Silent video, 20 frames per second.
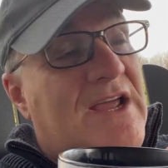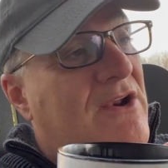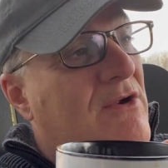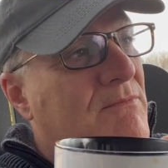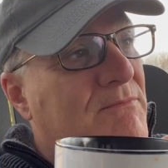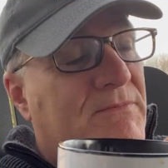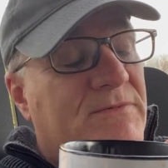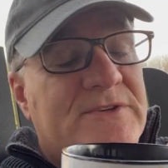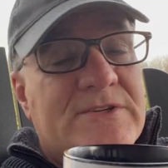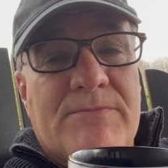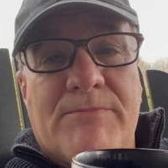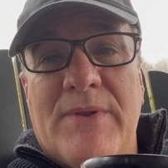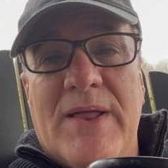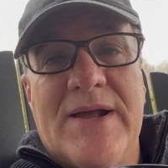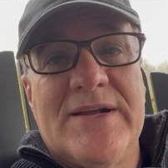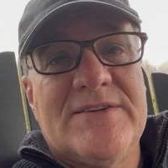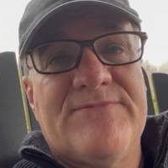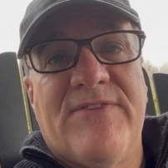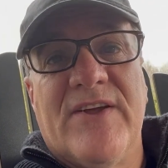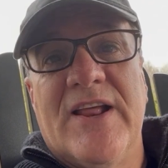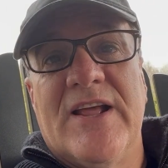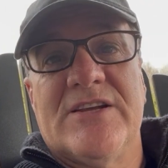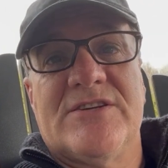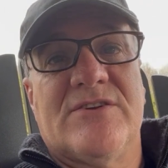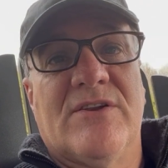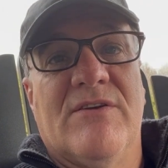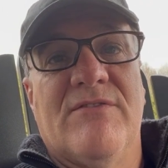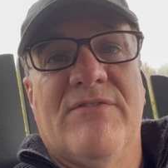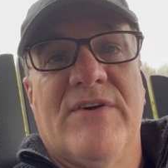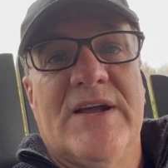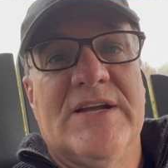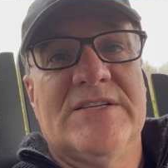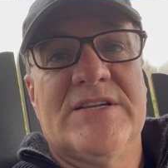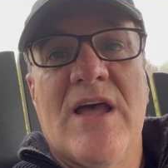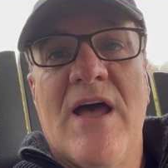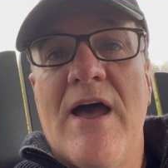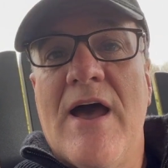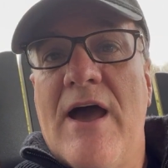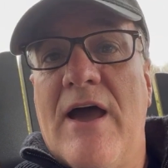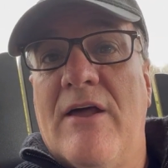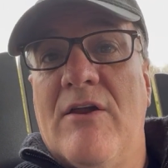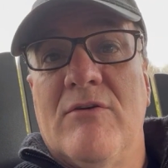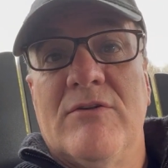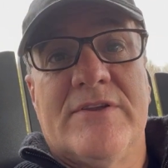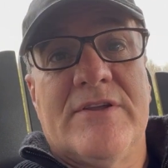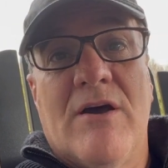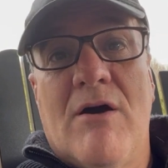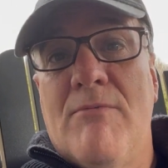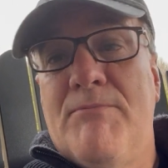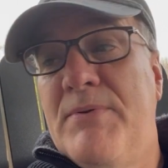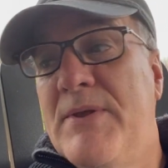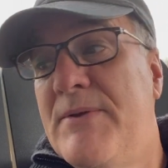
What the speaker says: I don't supply financial advice. I don't tell